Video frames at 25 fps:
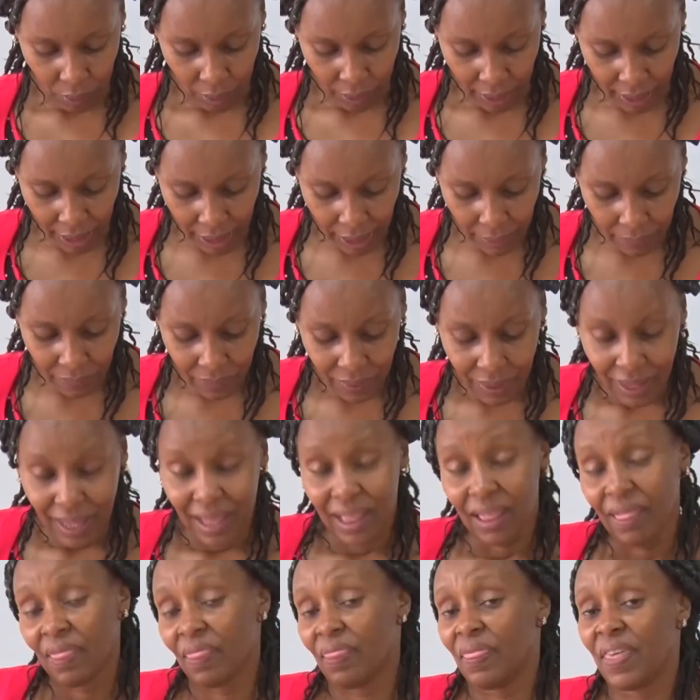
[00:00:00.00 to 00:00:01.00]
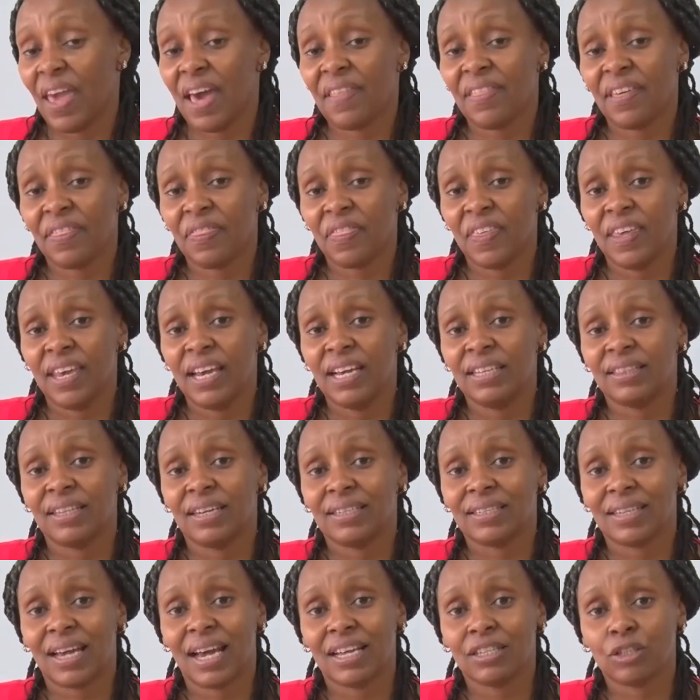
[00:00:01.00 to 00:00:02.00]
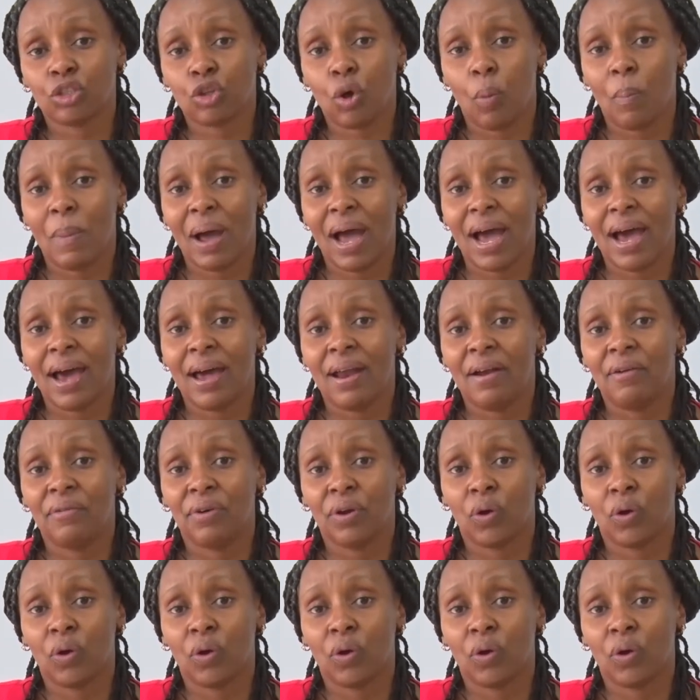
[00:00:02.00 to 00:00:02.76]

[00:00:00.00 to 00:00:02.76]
Okay? The other thing that customer